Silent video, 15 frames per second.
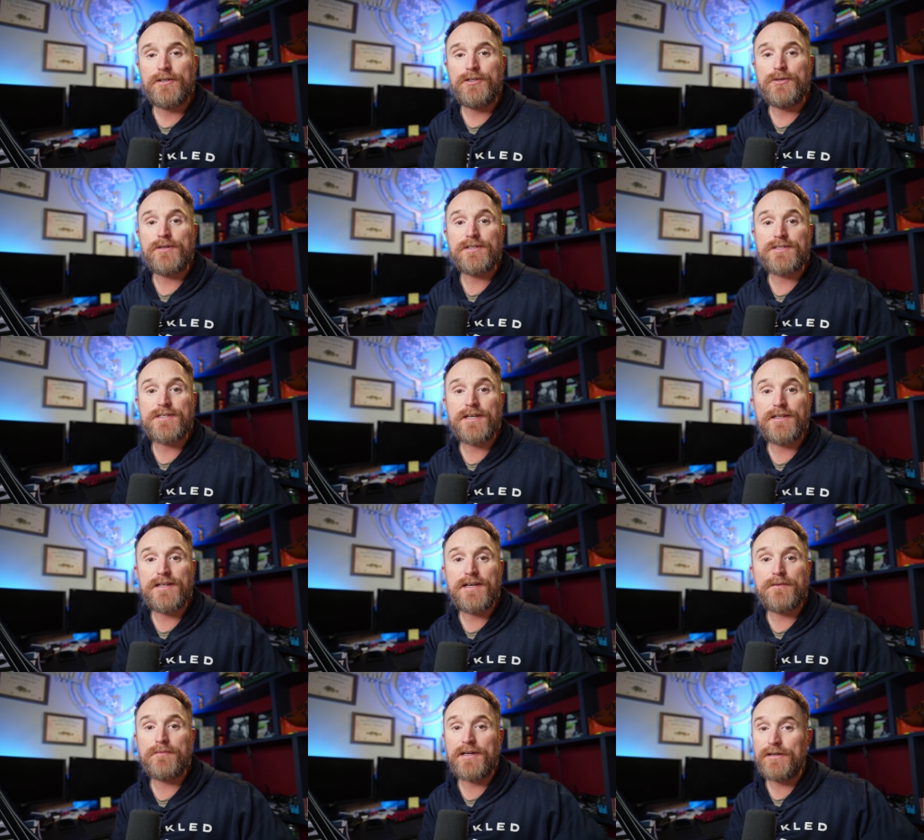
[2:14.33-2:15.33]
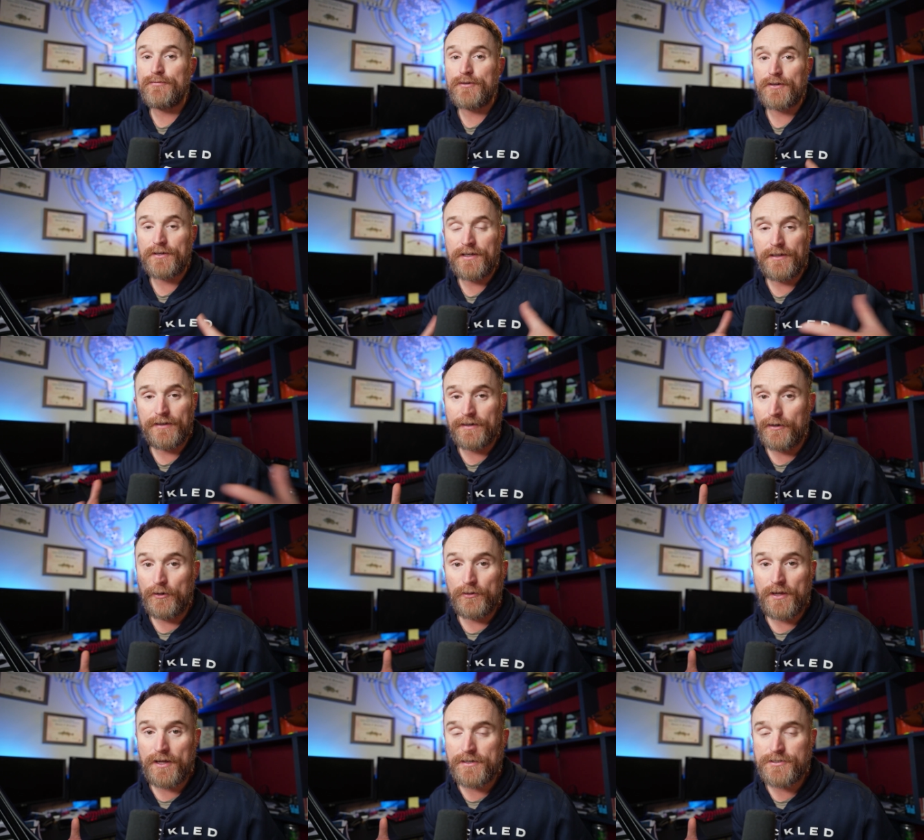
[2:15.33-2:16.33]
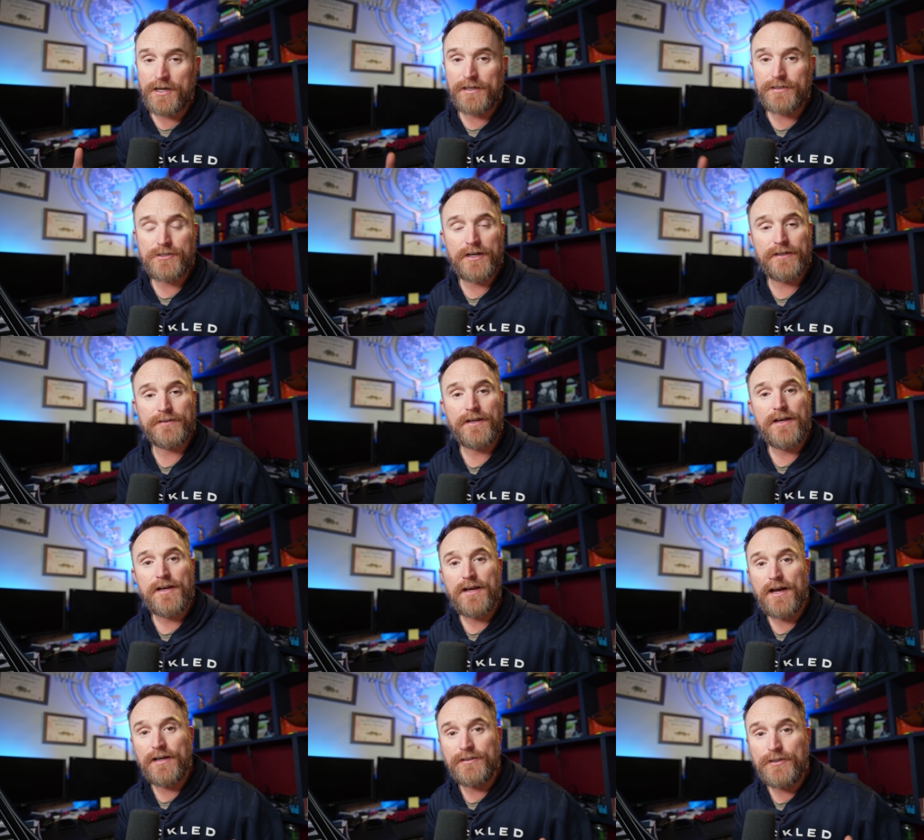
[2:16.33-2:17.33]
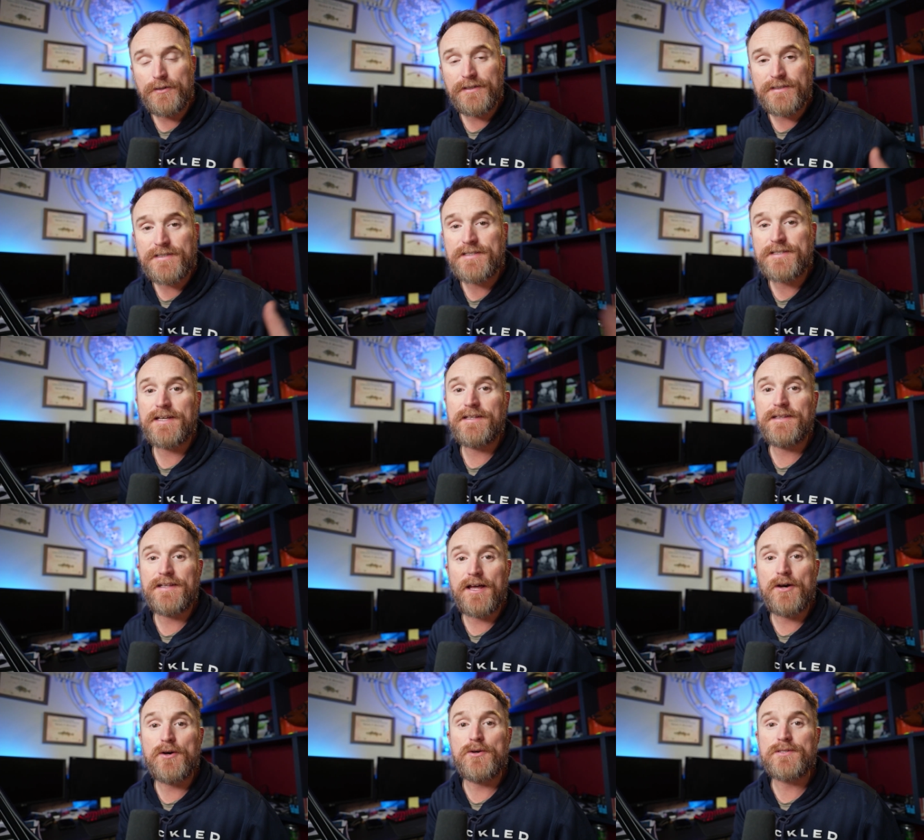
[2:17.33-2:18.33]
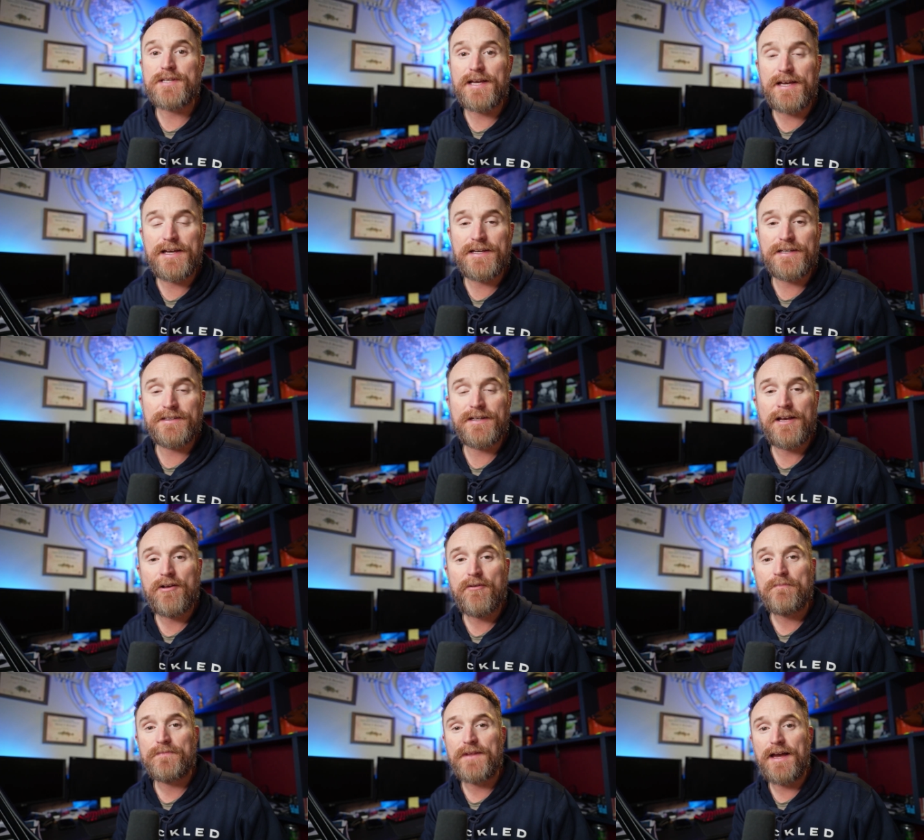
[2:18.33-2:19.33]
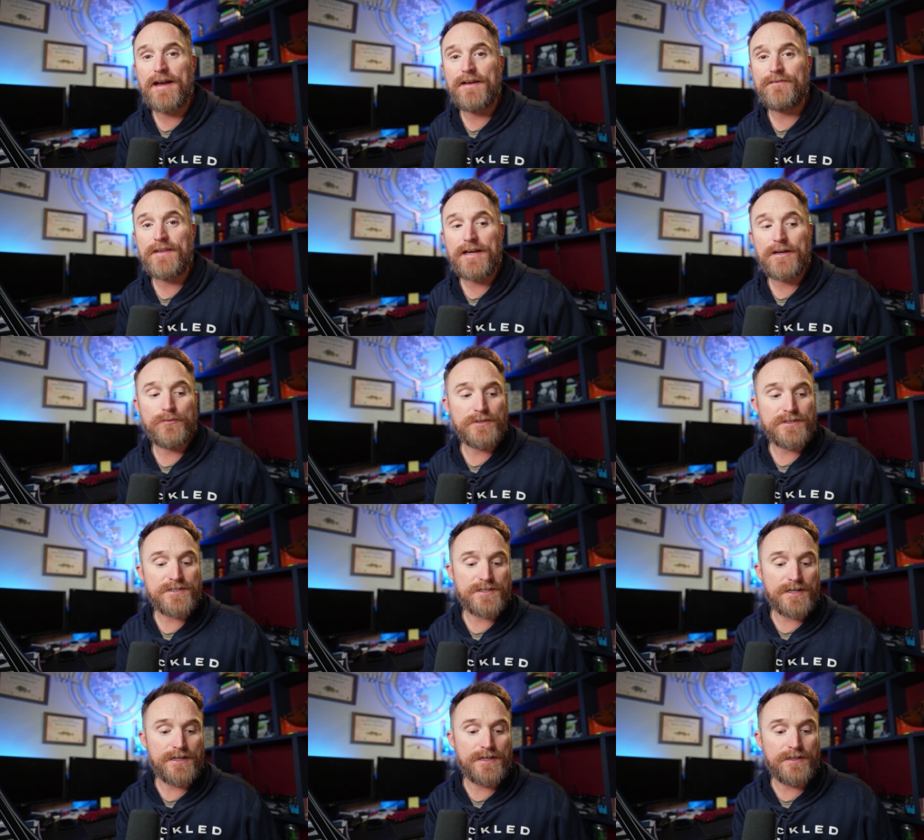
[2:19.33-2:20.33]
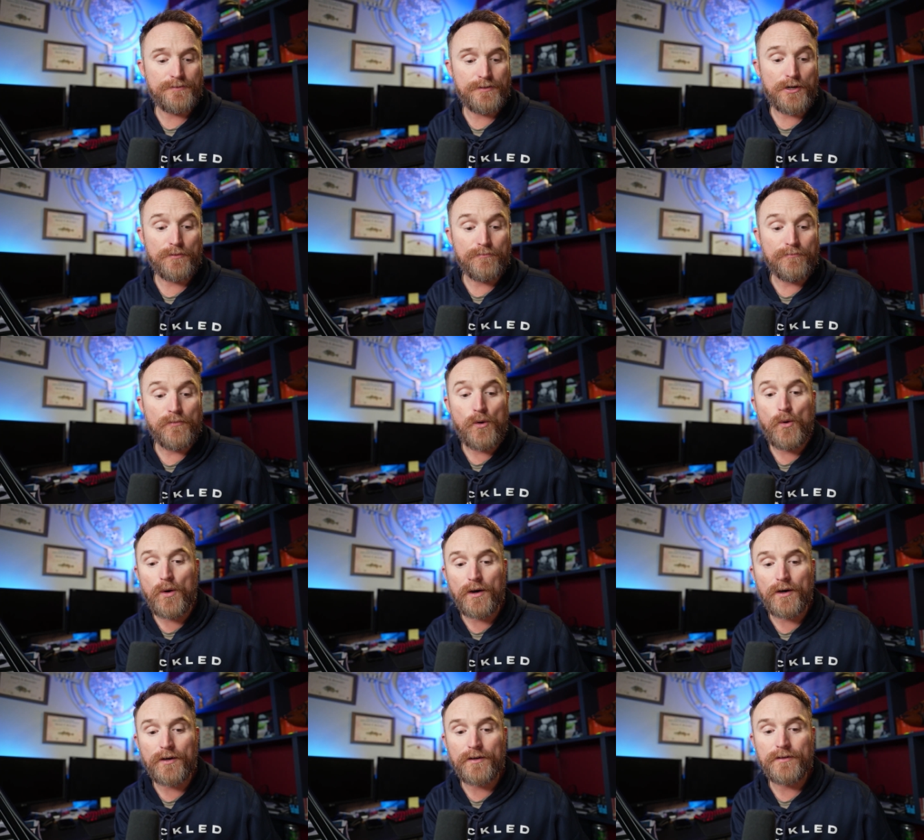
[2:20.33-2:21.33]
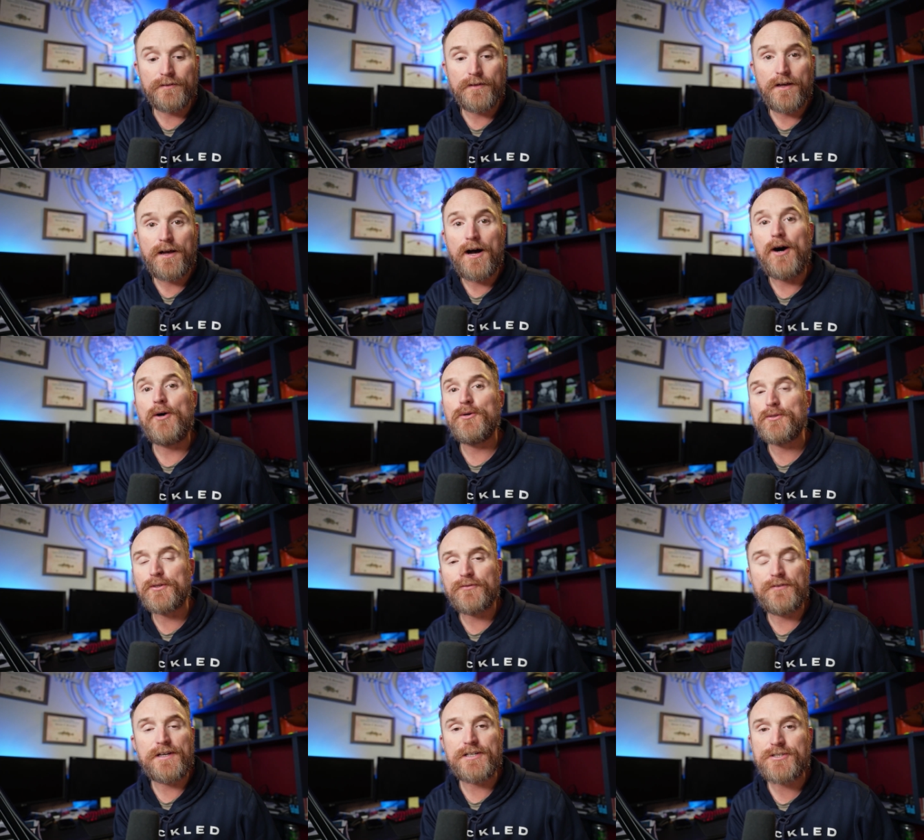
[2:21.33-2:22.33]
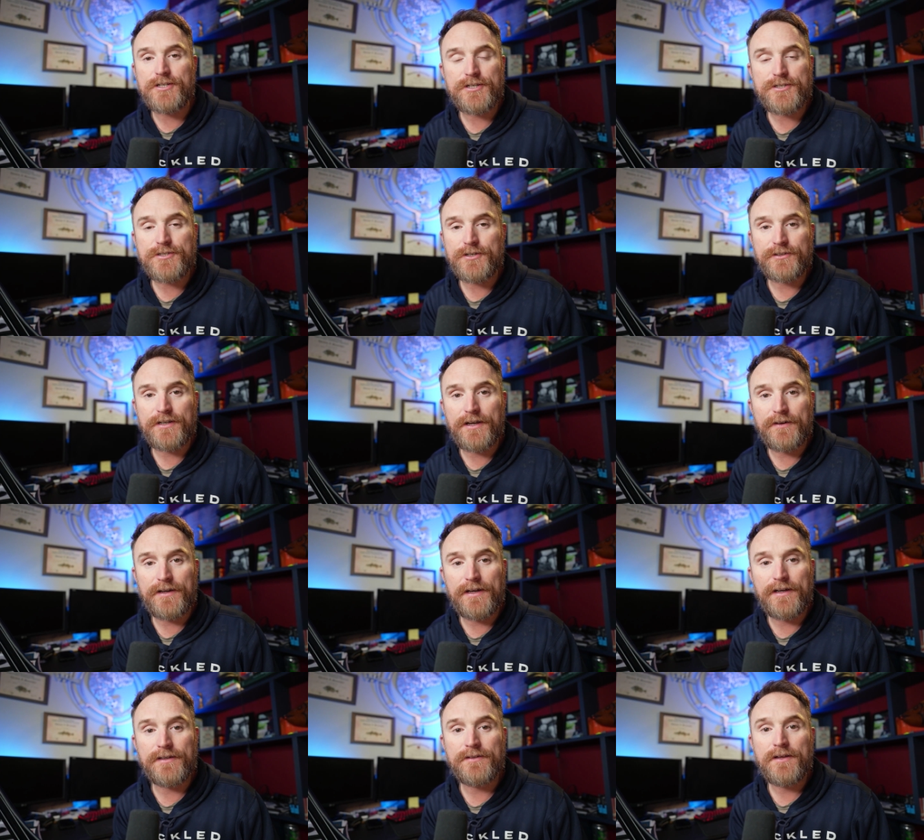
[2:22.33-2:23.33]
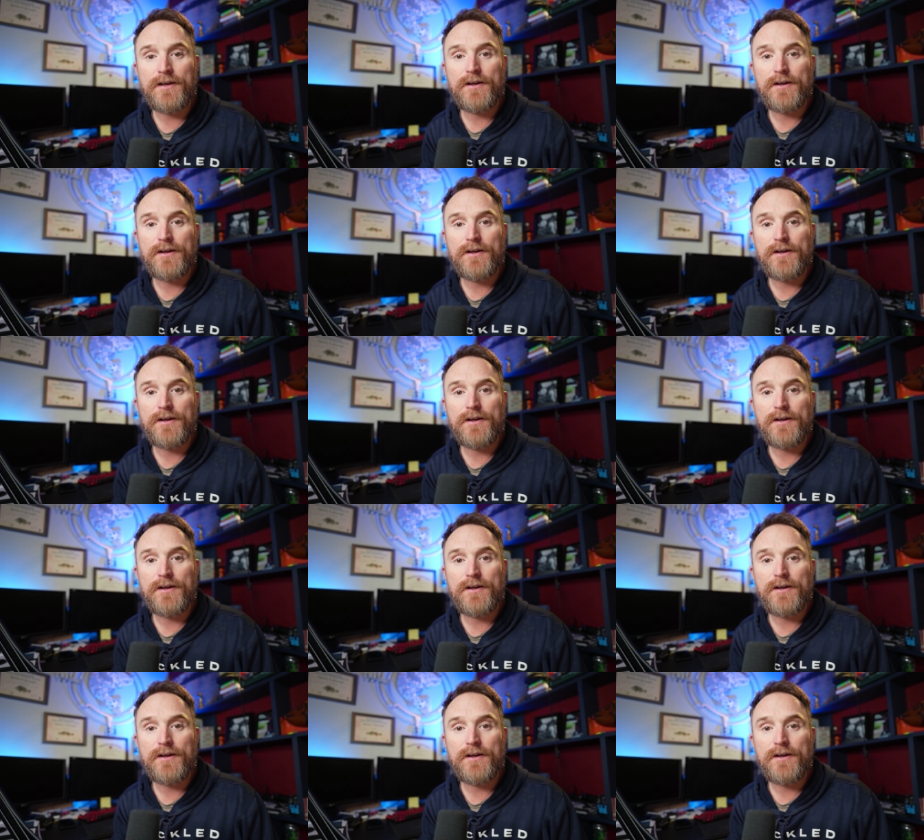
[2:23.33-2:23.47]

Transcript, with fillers: you could send them, if you're killing a whole lot of giant trout, uh, you could send those in and they would see, you know, more older fish in a certain area,